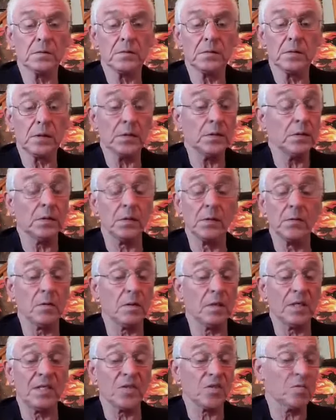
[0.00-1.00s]
I don't know what
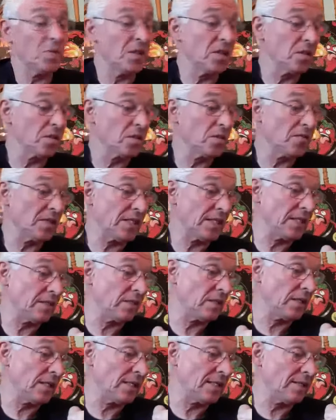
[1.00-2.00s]
that smells of either,
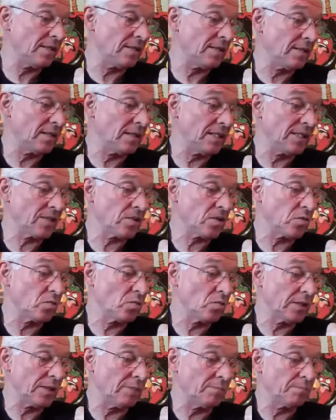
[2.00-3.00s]
like that
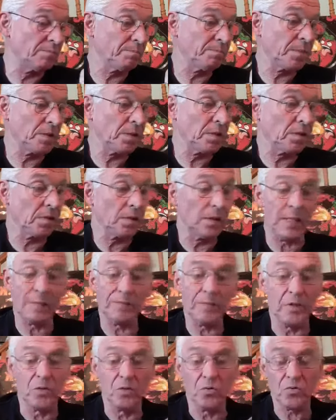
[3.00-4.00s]
last one. I'm
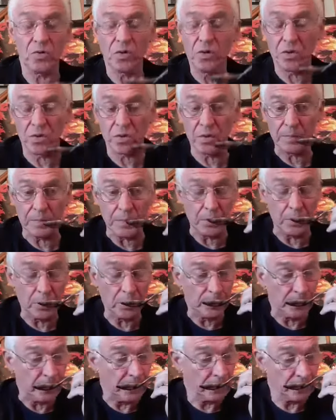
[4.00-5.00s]
useless at the
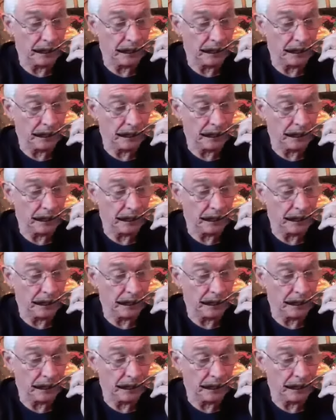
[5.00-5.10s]
moment.